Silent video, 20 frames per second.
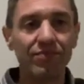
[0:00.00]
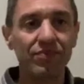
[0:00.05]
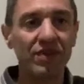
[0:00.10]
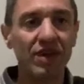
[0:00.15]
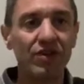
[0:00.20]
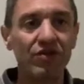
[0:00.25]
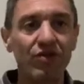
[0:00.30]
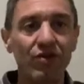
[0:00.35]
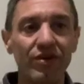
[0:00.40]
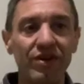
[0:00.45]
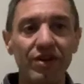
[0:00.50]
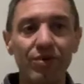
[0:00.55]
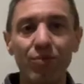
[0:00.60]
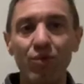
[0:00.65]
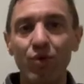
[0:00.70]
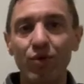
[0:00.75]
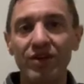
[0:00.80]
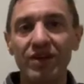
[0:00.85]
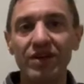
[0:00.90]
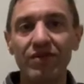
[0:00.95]
During the
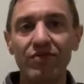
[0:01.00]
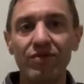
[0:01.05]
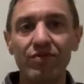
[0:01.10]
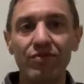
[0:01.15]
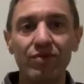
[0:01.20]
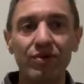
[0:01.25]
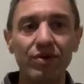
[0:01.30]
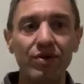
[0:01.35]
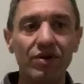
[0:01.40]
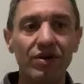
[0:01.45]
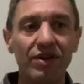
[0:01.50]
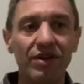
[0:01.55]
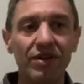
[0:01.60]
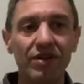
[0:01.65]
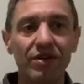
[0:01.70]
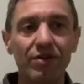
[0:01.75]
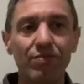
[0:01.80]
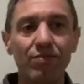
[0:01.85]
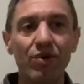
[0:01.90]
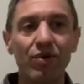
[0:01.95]
morning we were in a
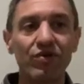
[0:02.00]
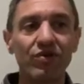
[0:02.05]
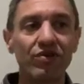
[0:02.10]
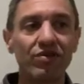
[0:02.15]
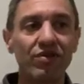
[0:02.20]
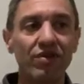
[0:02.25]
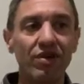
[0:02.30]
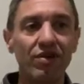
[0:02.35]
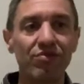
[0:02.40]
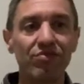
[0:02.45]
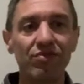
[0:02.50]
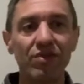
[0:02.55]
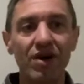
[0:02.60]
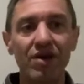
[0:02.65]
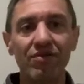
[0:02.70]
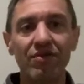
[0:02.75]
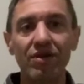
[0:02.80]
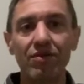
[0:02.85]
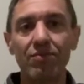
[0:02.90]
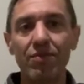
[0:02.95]
positive, now
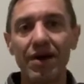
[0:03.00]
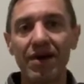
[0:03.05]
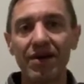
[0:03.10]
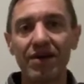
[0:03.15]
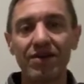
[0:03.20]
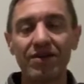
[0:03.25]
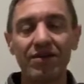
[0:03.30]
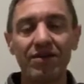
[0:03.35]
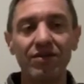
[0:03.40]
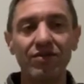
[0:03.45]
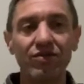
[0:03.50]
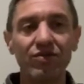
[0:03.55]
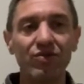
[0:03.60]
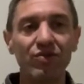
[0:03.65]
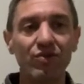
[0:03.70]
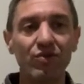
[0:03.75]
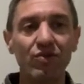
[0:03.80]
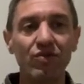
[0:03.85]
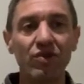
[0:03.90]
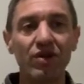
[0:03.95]
we're back
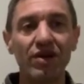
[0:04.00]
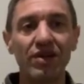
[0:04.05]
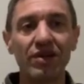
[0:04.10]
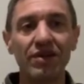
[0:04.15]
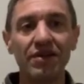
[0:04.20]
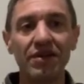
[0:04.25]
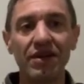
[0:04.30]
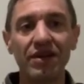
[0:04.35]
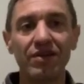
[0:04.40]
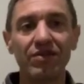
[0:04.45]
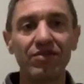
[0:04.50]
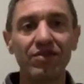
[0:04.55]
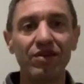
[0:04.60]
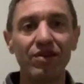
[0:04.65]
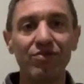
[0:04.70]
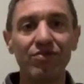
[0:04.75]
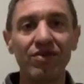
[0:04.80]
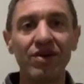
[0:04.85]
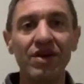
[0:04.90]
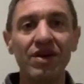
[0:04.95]
into slightly
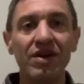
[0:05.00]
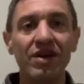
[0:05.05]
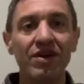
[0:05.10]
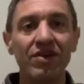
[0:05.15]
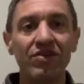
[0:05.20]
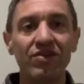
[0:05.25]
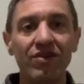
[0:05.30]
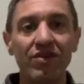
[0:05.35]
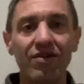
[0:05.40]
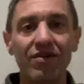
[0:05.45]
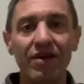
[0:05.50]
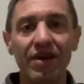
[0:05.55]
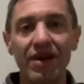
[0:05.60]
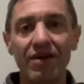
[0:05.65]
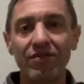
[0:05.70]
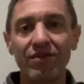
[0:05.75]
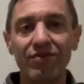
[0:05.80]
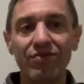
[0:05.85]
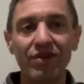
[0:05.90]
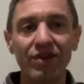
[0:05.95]
negative. So
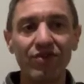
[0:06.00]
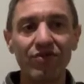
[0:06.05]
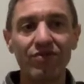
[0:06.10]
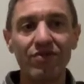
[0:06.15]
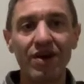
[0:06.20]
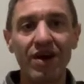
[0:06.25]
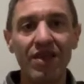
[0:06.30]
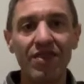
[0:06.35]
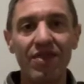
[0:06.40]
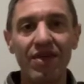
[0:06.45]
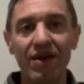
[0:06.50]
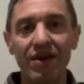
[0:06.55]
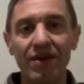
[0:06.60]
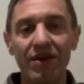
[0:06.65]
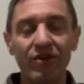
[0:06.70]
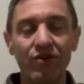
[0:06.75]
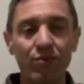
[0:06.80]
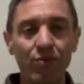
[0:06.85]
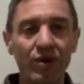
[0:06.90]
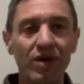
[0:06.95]
everything's fine there
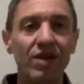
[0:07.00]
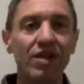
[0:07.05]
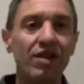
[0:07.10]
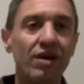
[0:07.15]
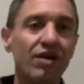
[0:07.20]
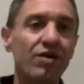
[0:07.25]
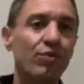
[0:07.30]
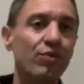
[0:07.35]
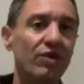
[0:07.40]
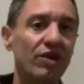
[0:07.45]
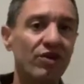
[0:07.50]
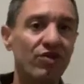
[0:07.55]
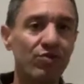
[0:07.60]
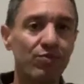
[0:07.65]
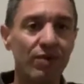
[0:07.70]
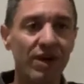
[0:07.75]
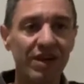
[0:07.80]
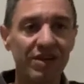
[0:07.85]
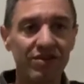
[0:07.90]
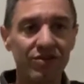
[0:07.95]
as well. We
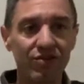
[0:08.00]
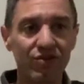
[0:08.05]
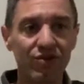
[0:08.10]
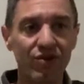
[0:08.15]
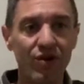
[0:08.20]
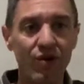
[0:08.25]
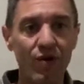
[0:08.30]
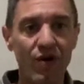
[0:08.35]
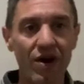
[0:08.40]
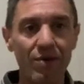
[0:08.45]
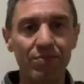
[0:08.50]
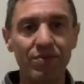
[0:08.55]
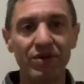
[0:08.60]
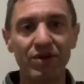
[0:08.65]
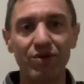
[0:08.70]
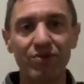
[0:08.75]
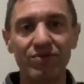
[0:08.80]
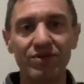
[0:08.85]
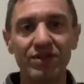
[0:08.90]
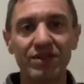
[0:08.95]
expect it to go up
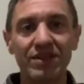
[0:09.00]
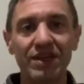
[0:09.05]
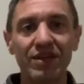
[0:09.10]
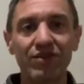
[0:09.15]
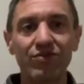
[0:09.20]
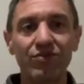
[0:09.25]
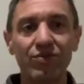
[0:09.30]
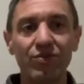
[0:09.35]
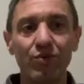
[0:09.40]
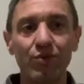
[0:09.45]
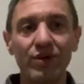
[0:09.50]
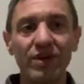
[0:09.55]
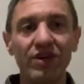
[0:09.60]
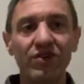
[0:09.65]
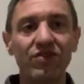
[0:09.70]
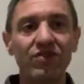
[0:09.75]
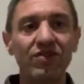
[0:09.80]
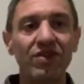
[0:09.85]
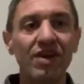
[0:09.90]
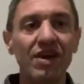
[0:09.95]
over the next few
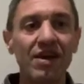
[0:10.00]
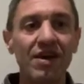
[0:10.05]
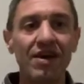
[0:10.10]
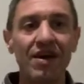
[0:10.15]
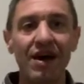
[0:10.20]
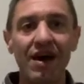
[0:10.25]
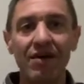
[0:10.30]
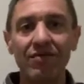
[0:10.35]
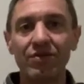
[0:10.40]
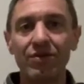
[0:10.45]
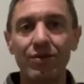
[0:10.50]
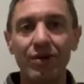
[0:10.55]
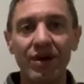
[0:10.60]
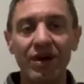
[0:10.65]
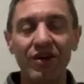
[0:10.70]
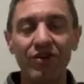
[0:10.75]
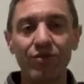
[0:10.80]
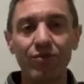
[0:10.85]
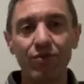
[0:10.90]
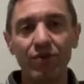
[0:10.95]
weeks.
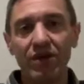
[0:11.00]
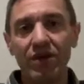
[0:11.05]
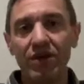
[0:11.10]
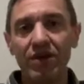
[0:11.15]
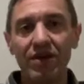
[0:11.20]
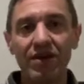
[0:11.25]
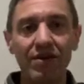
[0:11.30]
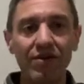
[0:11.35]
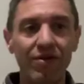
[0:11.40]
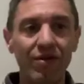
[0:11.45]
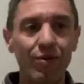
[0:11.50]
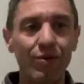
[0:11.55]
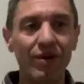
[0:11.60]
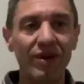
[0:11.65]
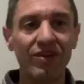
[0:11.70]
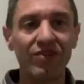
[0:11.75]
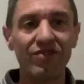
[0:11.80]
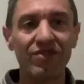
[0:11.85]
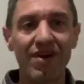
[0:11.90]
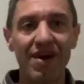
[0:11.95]
Otherwise, we
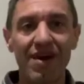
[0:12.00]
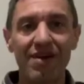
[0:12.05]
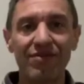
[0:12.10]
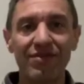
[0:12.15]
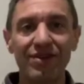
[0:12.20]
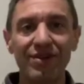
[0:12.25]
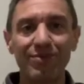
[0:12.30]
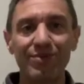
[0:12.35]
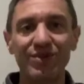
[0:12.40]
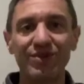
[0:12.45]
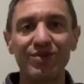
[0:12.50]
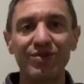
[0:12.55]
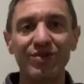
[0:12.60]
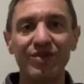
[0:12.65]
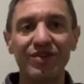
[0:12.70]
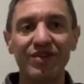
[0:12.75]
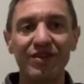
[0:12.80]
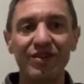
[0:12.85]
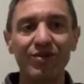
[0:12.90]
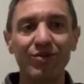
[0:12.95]
always have the
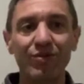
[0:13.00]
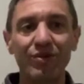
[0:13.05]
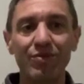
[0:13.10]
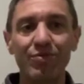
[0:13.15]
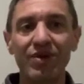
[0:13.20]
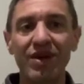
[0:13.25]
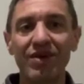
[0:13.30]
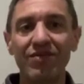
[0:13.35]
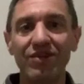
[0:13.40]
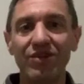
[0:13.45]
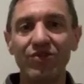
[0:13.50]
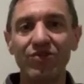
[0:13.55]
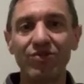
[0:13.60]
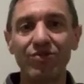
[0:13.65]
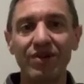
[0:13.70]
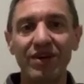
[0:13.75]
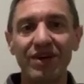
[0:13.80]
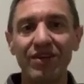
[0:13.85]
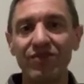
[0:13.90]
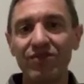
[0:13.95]
opportunity to repair these
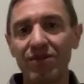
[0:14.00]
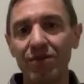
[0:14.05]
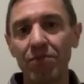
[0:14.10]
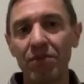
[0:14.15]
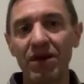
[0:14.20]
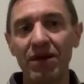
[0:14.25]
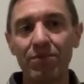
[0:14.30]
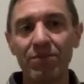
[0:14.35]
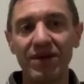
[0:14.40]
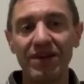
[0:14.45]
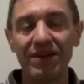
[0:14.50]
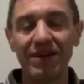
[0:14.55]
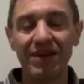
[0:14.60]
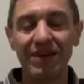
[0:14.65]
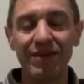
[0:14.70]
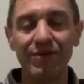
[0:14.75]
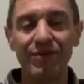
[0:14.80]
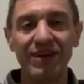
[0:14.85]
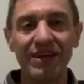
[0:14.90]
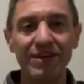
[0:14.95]
trades and make money
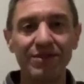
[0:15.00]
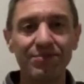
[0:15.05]
anyway.